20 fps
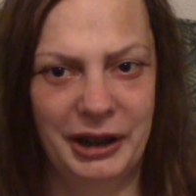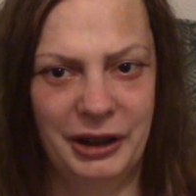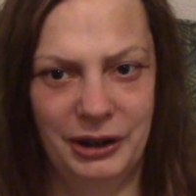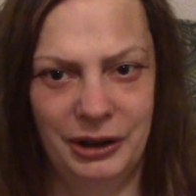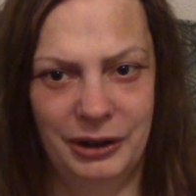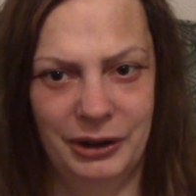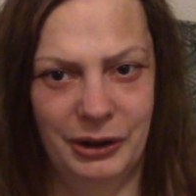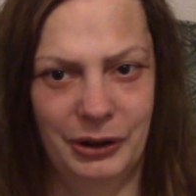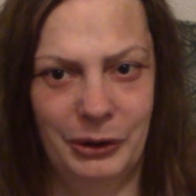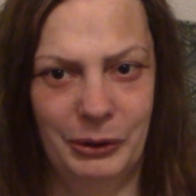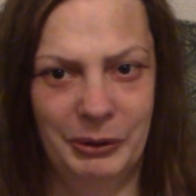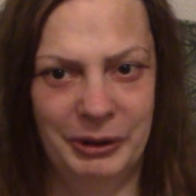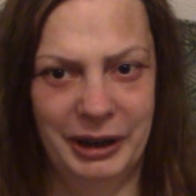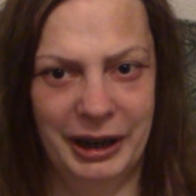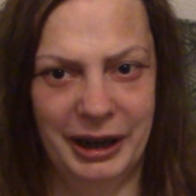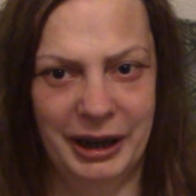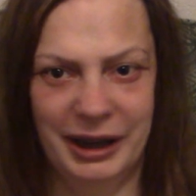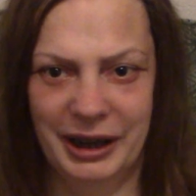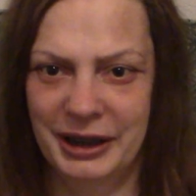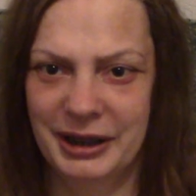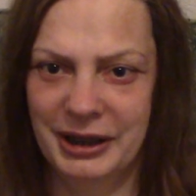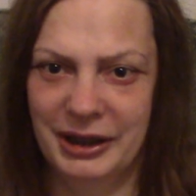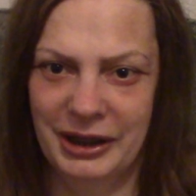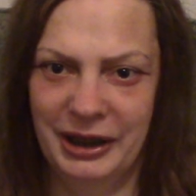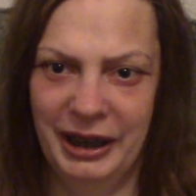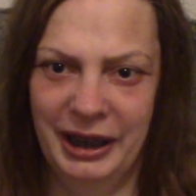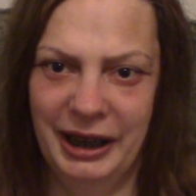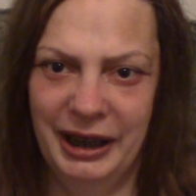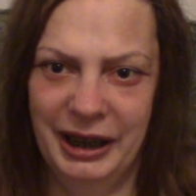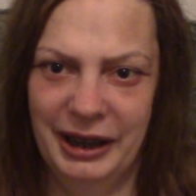you know, and that kind of
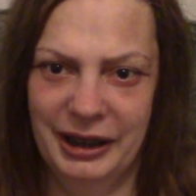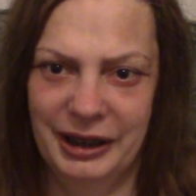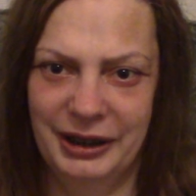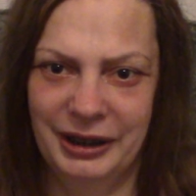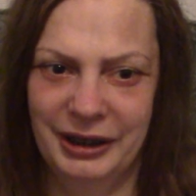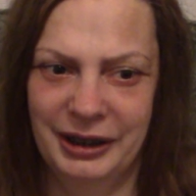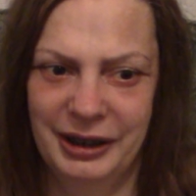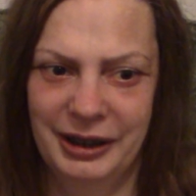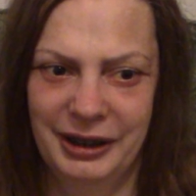thing, and